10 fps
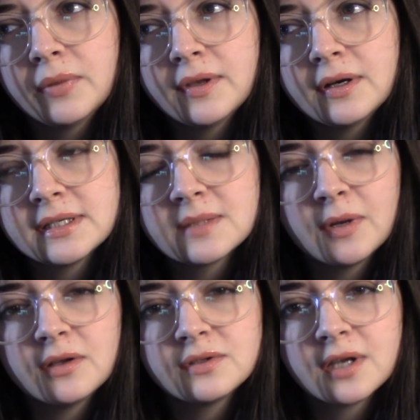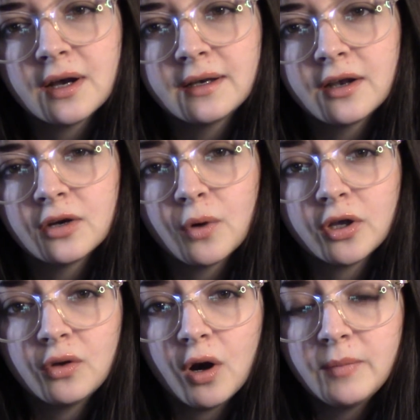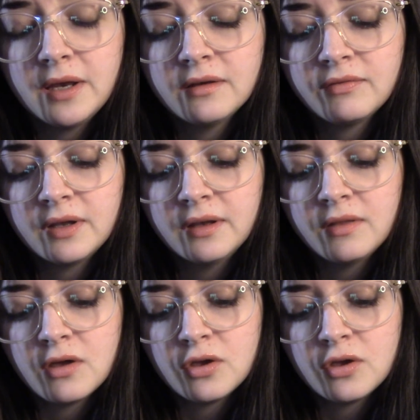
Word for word: But there is somebody who's tearing down your work. You are being defended though.